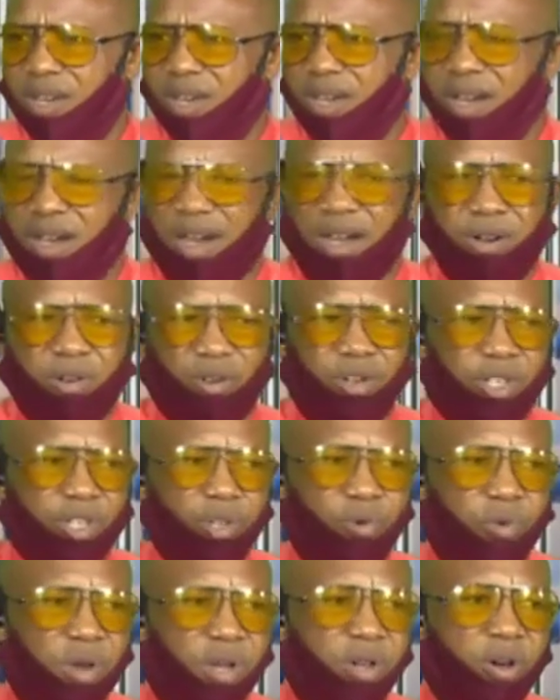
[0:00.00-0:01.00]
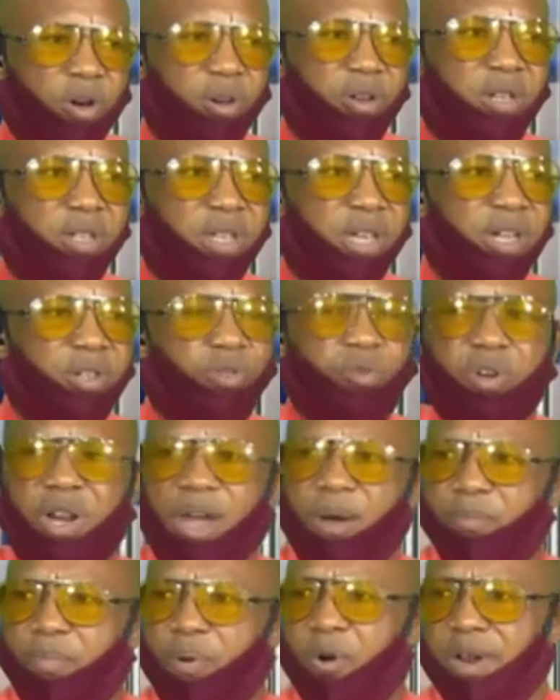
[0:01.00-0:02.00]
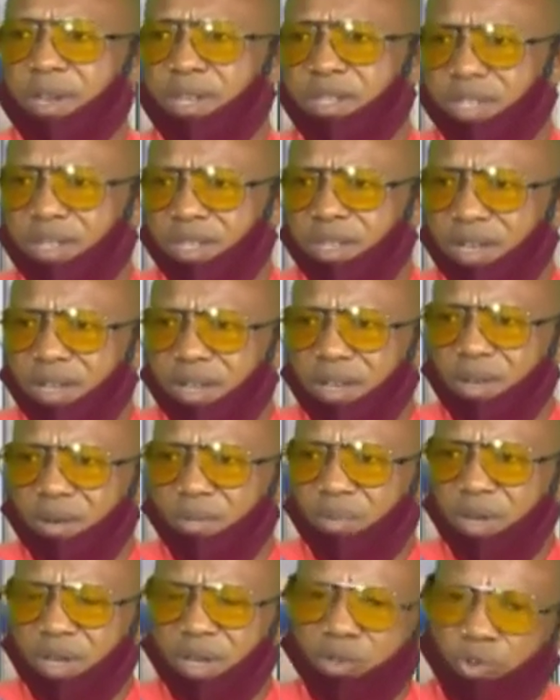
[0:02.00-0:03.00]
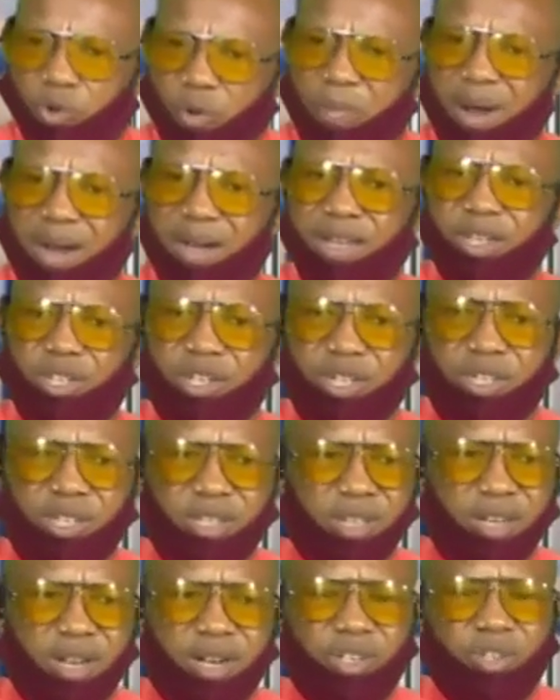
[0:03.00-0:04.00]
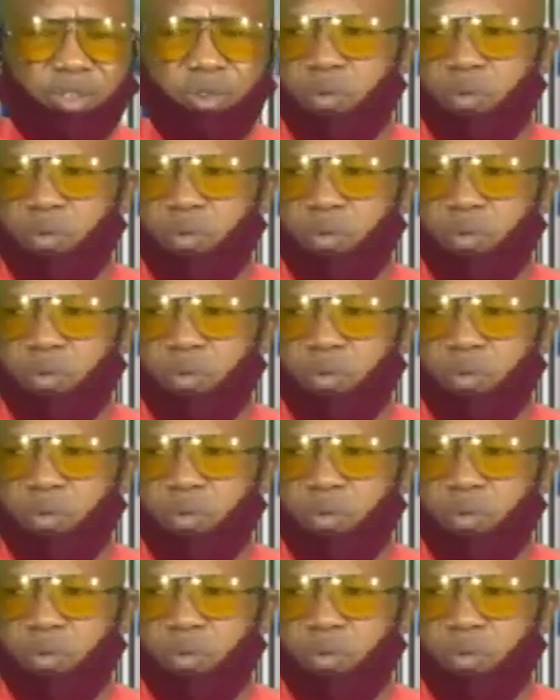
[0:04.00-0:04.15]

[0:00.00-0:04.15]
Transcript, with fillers: And until we got, get to that point, begin to manage it, there is no